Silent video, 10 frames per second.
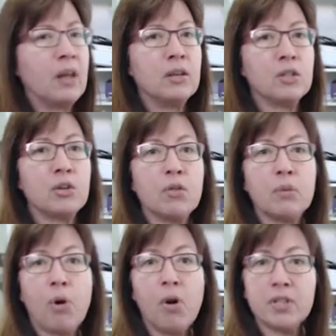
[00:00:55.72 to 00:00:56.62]
So you
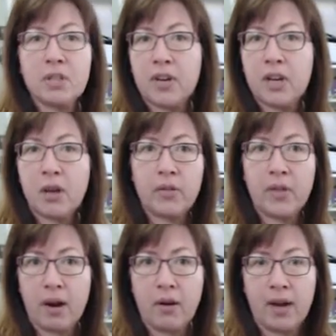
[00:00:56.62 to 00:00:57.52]
can pause the video
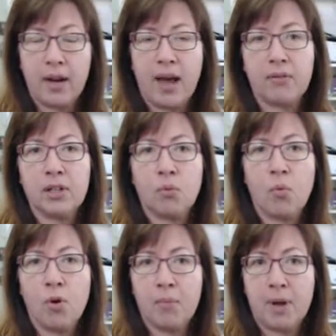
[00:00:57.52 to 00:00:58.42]
there and have a little
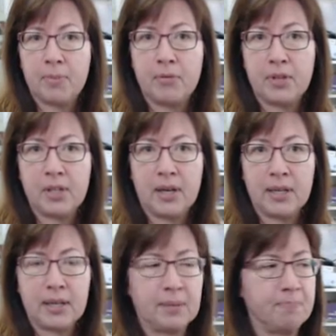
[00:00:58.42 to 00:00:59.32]
warm up if you'd like.